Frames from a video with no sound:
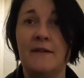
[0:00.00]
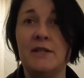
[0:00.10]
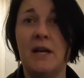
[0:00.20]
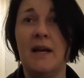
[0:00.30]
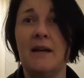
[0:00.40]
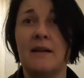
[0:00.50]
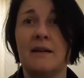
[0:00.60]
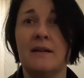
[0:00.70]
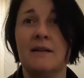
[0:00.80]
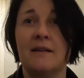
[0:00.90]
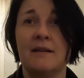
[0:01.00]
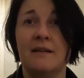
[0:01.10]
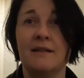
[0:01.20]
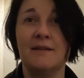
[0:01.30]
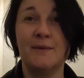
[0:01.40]
Jack,
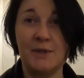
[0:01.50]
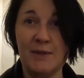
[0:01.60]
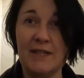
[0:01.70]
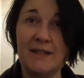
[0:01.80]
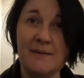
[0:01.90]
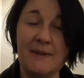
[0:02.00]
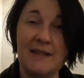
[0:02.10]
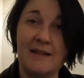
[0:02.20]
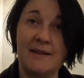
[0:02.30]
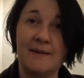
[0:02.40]
what are you doing.